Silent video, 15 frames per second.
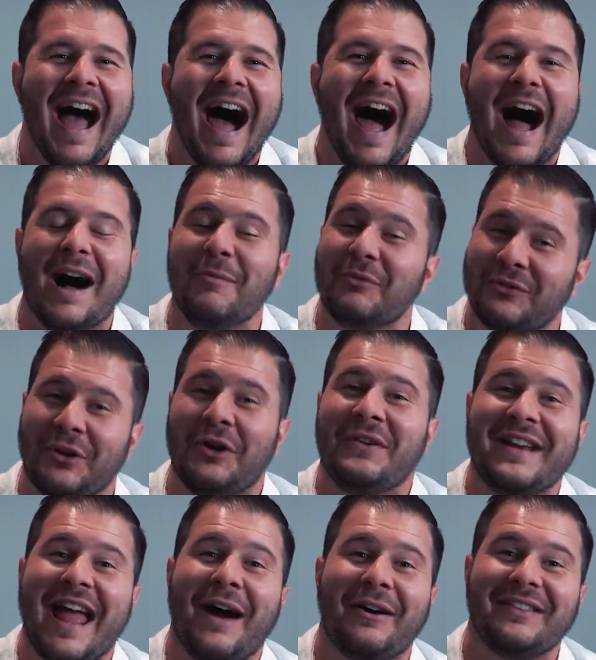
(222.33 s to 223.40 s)
Um, so
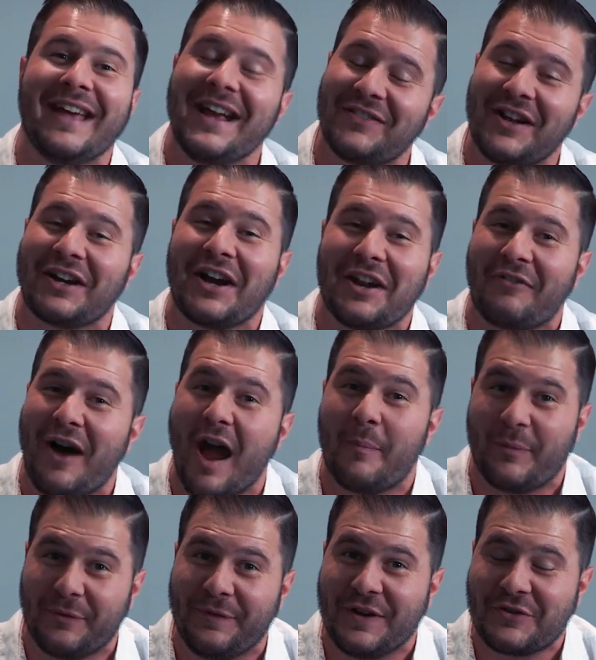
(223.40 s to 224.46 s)
nowadays I kind of hire
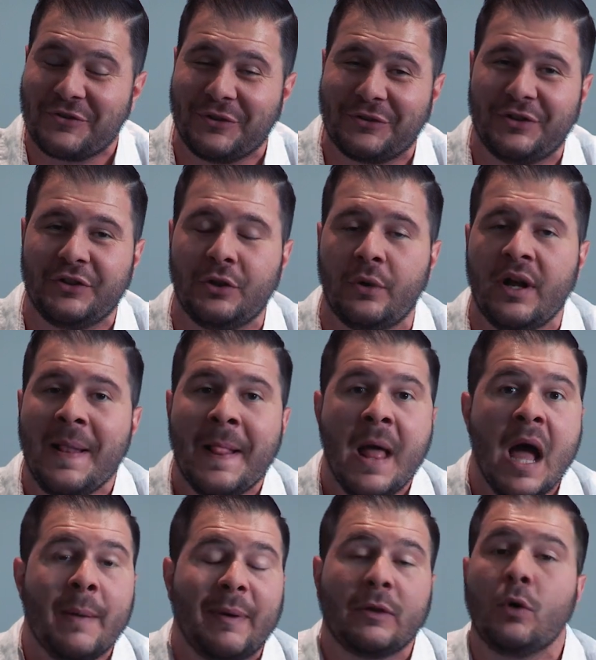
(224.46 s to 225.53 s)
professionals to do it.
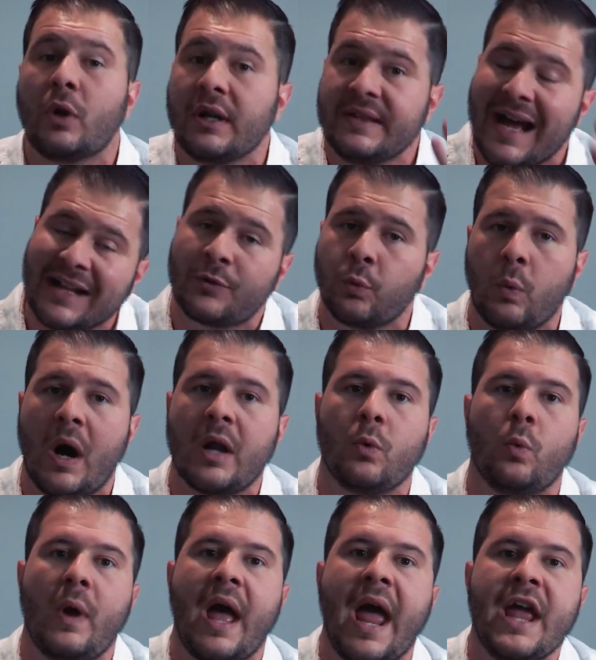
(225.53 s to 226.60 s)
But look, that's
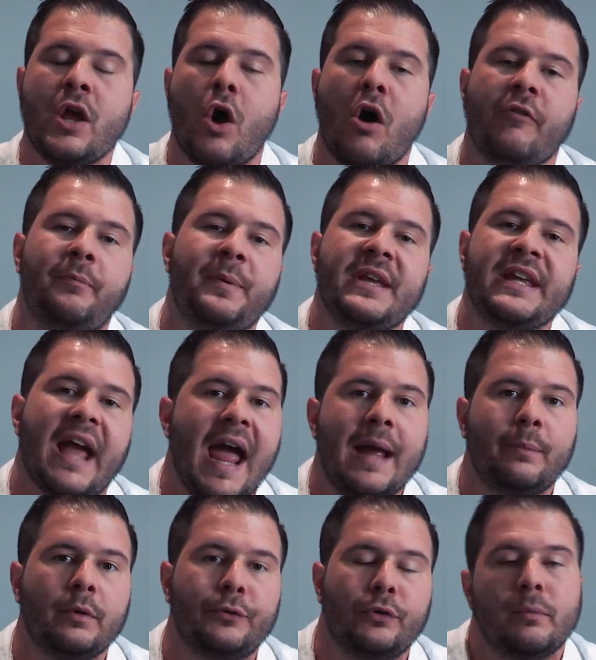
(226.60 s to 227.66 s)
one way of being
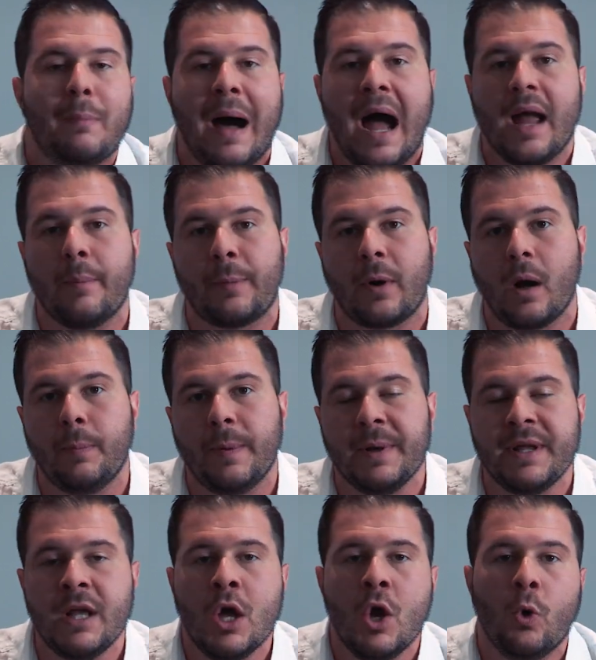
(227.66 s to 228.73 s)
able to buy a
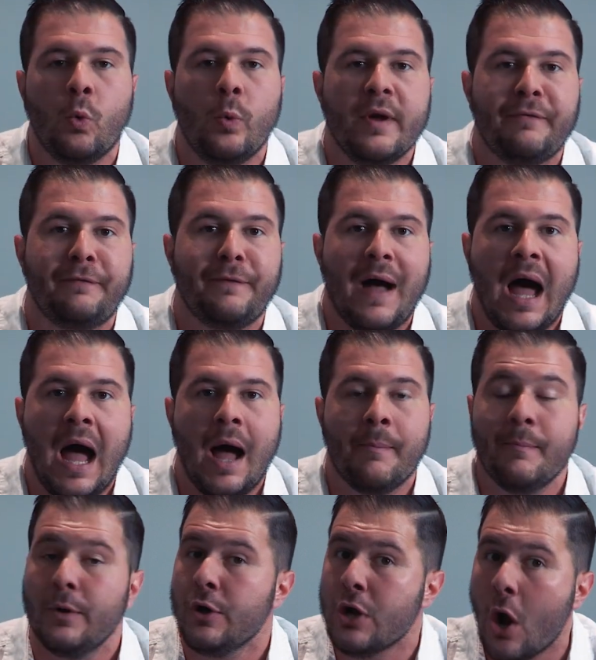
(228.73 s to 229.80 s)
property with
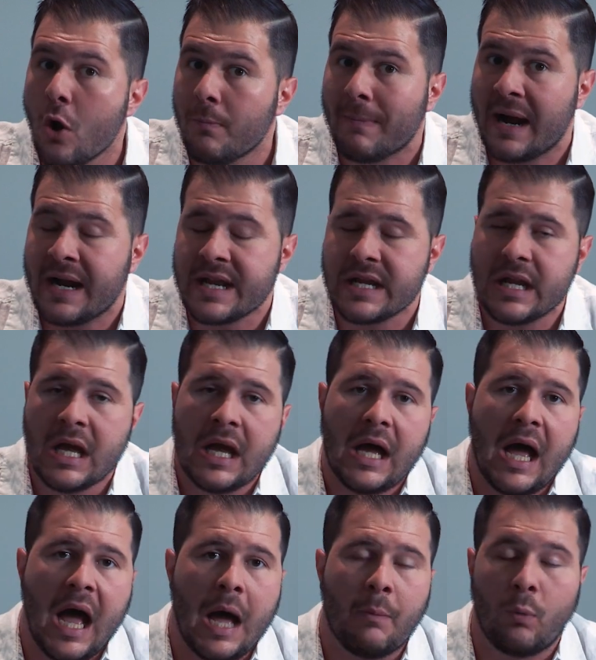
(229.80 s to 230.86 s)
um, no money
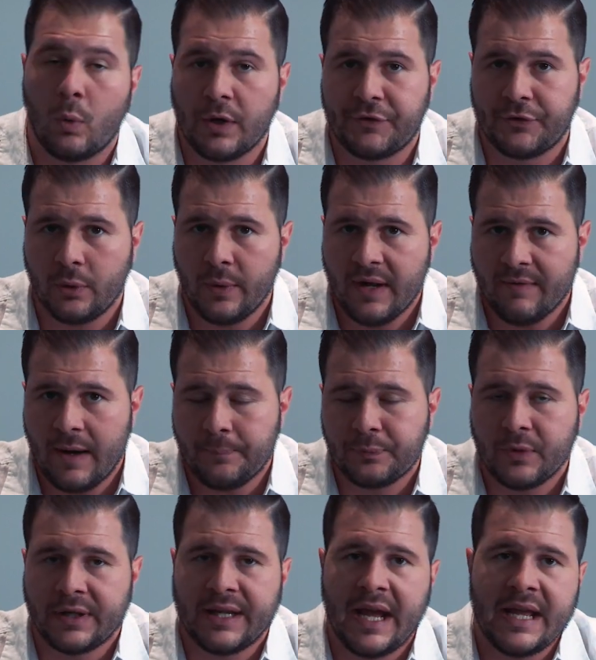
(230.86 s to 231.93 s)
um, whatsoever,
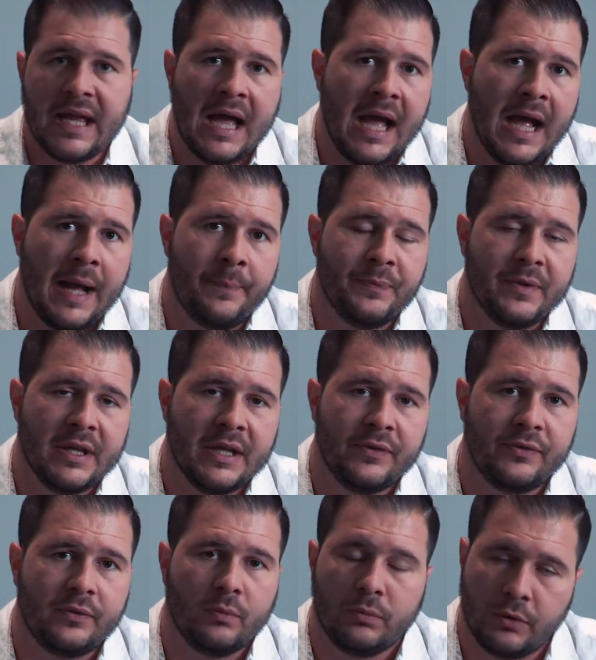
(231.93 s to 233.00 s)
okay, um,
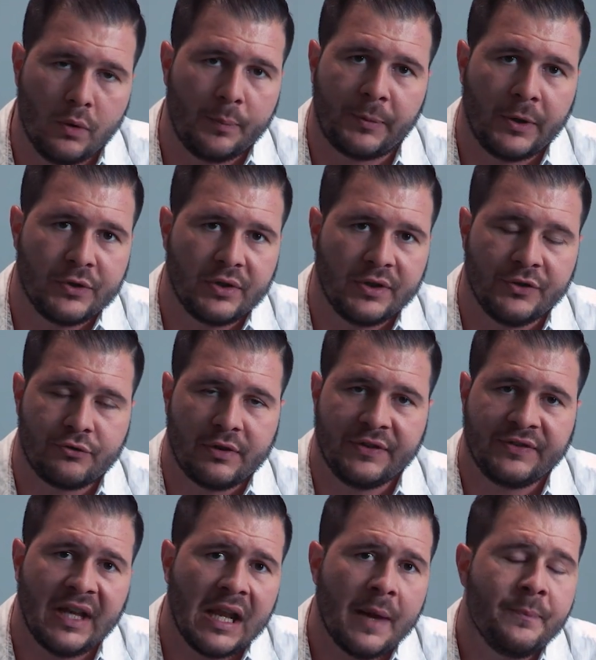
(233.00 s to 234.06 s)
is you approach a
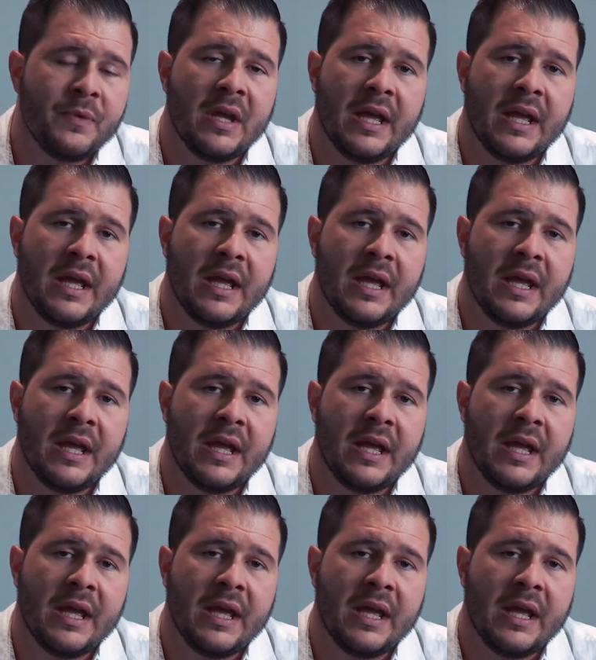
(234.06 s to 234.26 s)
distressed seller